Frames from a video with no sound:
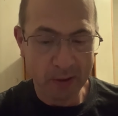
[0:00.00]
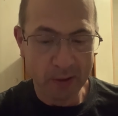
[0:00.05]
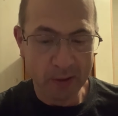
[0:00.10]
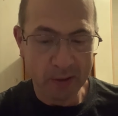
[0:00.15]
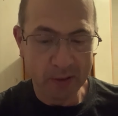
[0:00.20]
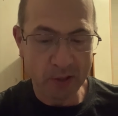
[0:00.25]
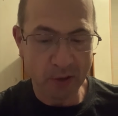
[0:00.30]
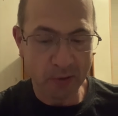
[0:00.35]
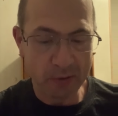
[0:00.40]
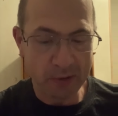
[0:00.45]

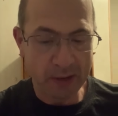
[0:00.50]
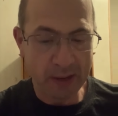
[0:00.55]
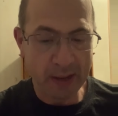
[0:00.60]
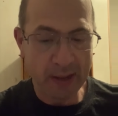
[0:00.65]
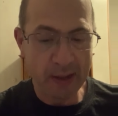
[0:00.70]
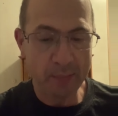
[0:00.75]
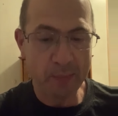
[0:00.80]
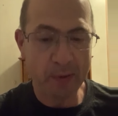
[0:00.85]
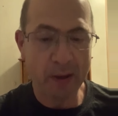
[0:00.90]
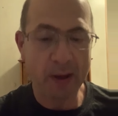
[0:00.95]
So
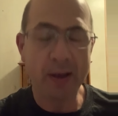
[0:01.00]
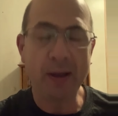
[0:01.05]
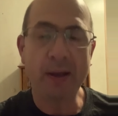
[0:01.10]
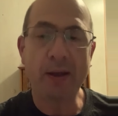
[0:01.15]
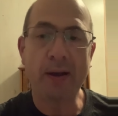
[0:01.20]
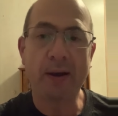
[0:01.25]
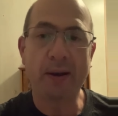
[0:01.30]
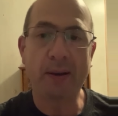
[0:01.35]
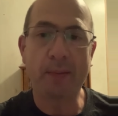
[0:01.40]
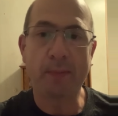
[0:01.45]
today,
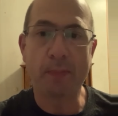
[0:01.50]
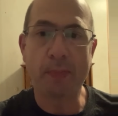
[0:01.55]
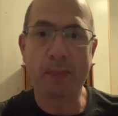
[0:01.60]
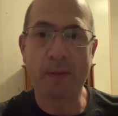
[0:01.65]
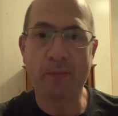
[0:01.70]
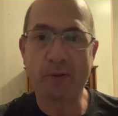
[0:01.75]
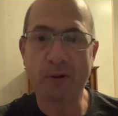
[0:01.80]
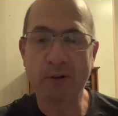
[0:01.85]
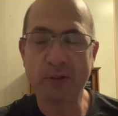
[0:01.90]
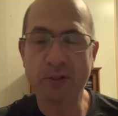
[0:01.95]
the
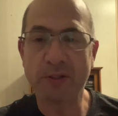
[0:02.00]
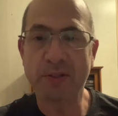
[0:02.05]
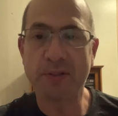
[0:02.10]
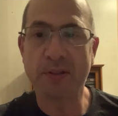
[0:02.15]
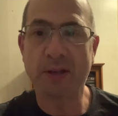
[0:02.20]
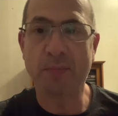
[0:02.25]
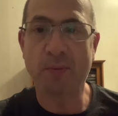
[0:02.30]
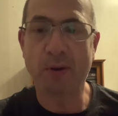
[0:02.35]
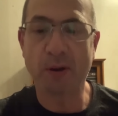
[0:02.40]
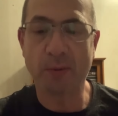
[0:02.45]
verses
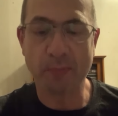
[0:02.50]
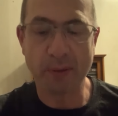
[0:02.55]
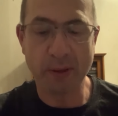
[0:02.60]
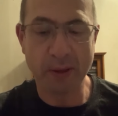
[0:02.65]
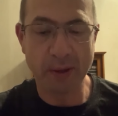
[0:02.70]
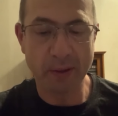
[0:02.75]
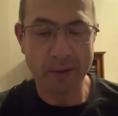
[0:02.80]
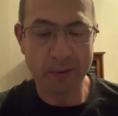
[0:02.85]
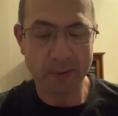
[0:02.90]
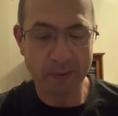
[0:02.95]
I'm going to
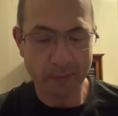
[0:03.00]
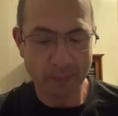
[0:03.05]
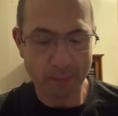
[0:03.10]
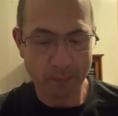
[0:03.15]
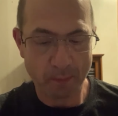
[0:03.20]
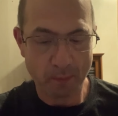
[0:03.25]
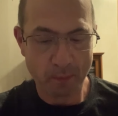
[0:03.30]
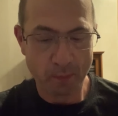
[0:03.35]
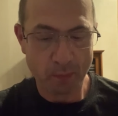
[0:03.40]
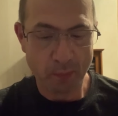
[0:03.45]
be,
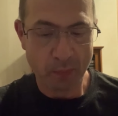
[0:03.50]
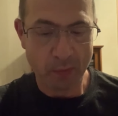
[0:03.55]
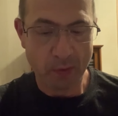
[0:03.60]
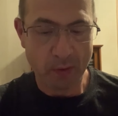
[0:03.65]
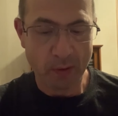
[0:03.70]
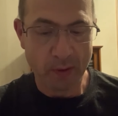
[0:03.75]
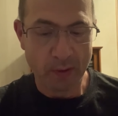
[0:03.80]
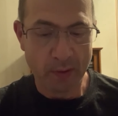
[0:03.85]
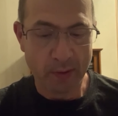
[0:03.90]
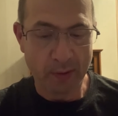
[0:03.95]

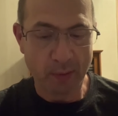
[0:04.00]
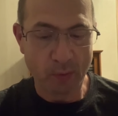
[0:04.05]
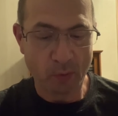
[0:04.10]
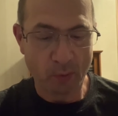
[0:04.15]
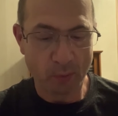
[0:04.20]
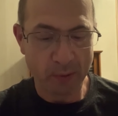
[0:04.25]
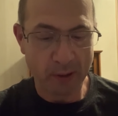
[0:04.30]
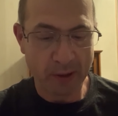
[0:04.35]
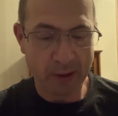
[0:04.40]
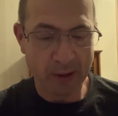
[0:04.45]
that
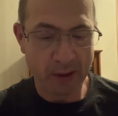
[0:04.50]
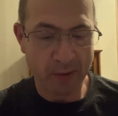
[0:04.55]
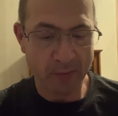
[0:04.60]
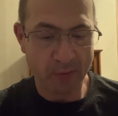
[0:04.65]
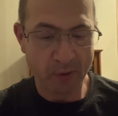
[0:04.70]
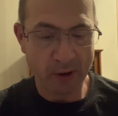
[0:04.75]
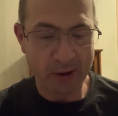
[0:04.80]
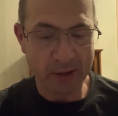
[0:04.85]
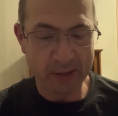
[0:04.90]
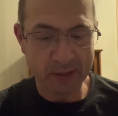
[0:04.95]
we'll be
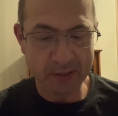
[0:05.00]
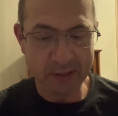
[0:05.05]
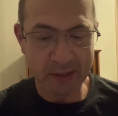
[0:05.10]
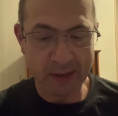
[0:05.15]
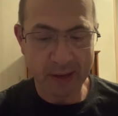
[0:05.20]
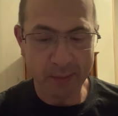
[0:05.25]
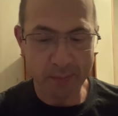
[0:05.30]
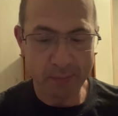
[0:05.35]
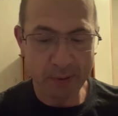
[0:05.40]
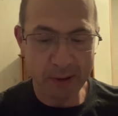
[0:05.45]
covering is
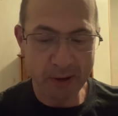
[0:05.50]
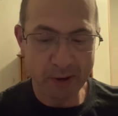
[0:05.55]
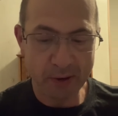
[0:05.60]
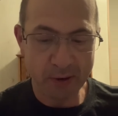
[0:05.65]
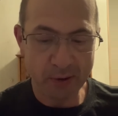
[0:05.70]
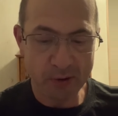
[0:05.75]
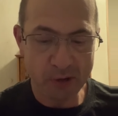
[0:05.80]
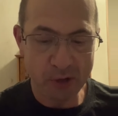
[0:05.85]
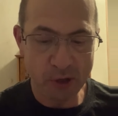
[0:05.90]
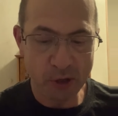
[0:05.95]
2
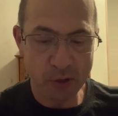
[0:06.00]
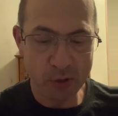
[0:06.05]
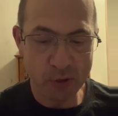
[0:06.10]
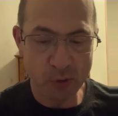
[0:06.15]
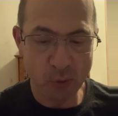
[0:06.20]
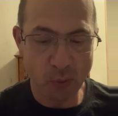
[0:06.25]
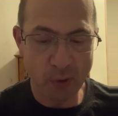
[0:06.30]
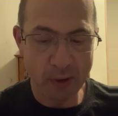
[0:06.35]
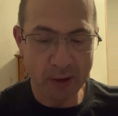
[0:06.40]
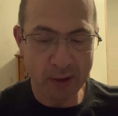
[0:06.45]
Peter
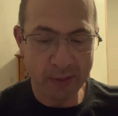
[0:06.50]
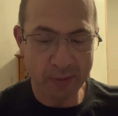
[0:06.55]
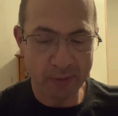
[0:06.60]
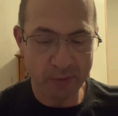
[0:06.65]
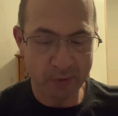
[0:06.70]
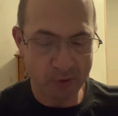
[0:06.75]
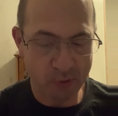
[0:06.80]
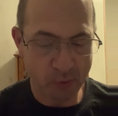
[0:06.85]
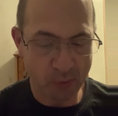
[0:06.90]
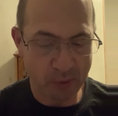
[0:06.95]
2:20
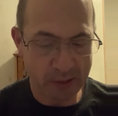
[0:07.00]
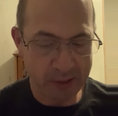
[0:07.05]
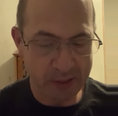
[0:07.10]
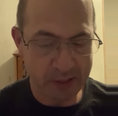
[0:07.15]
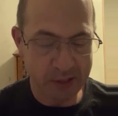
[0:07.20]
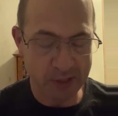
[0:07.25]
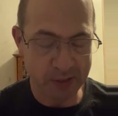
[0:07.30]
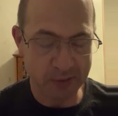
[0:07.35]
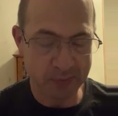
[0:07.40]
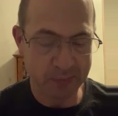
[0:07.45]
through
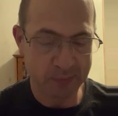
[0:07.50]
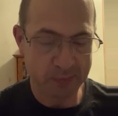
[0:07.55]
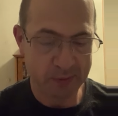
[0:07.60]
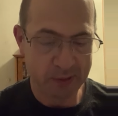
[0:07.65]
22.